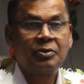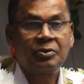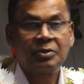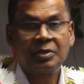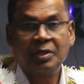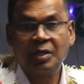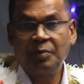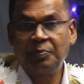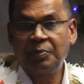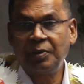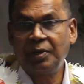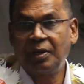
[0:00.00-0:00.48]

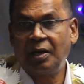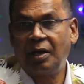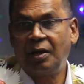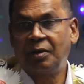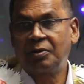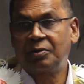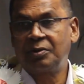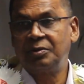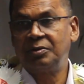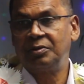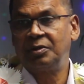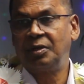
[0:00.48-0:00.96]
keeping our
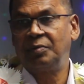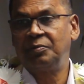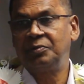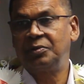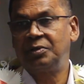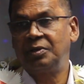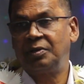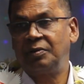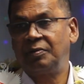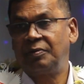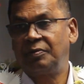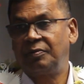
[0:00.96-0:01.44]

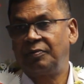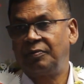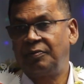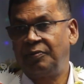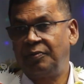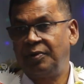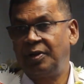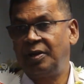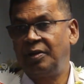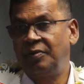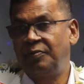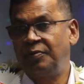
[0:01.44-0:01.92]
consumption
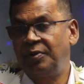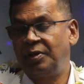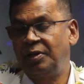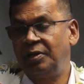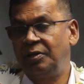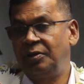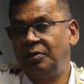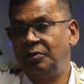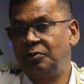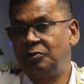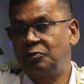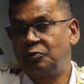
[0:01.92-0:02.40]
very,
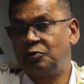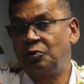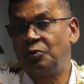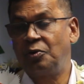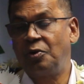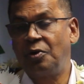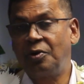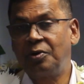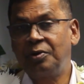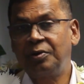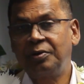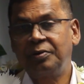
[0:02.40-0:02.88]
very
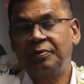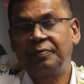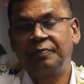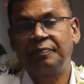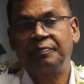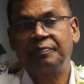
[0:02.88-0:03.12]
strong.